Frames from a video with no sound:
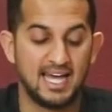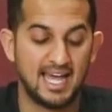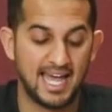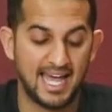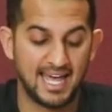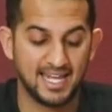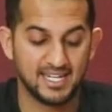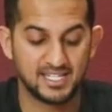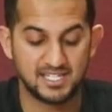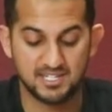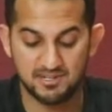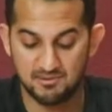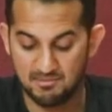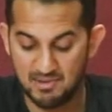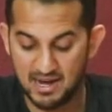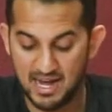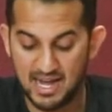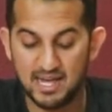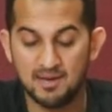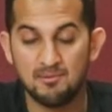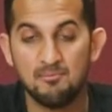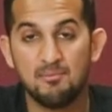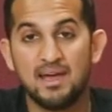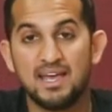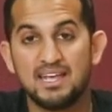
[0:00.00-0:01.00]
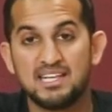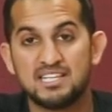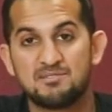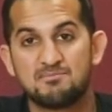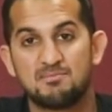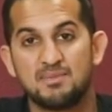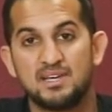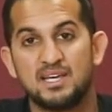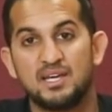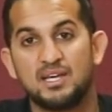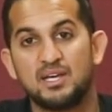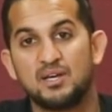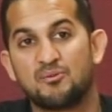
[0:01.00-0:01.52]
And to my
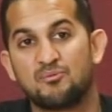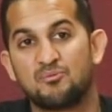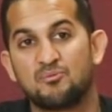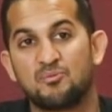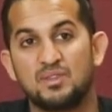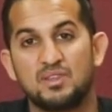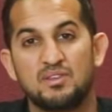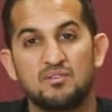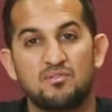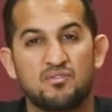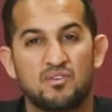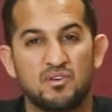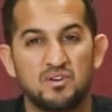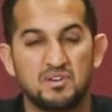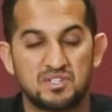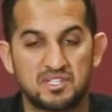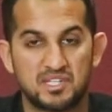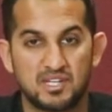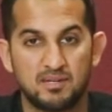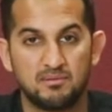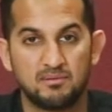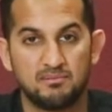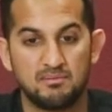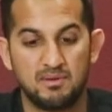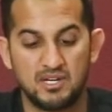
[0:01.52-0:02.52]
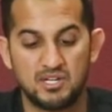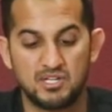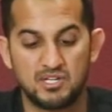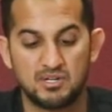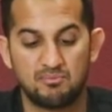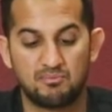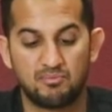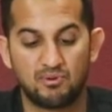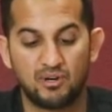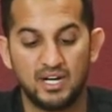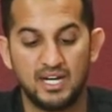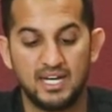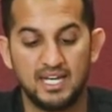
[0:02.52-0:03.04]
amazement, with the first sublimation
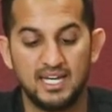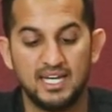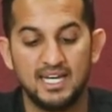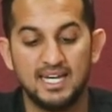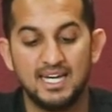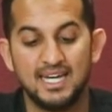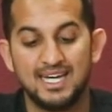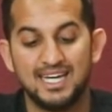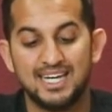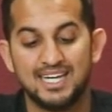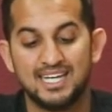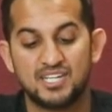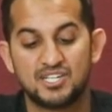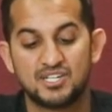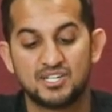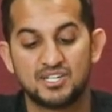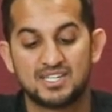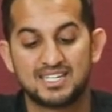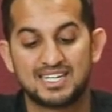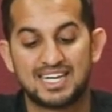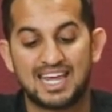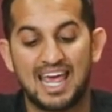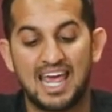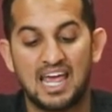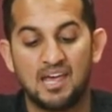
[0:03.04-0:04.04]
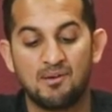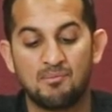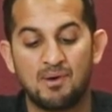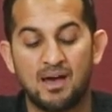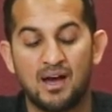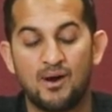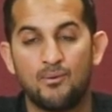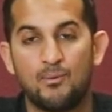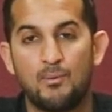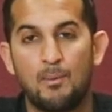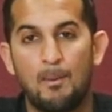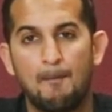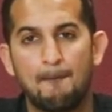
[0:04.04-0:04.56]
print, it just came
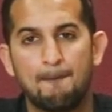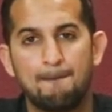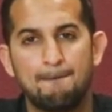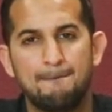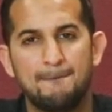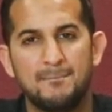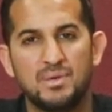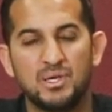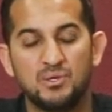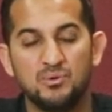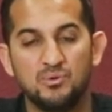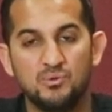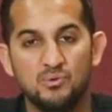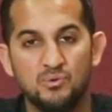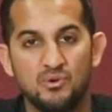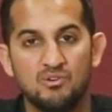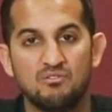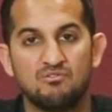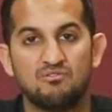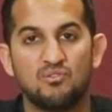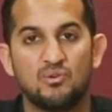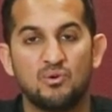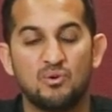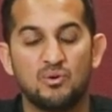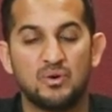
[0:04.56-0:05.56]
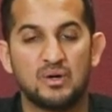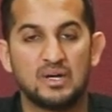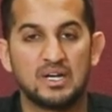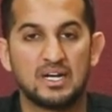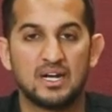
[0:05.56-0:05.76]
out beautiful.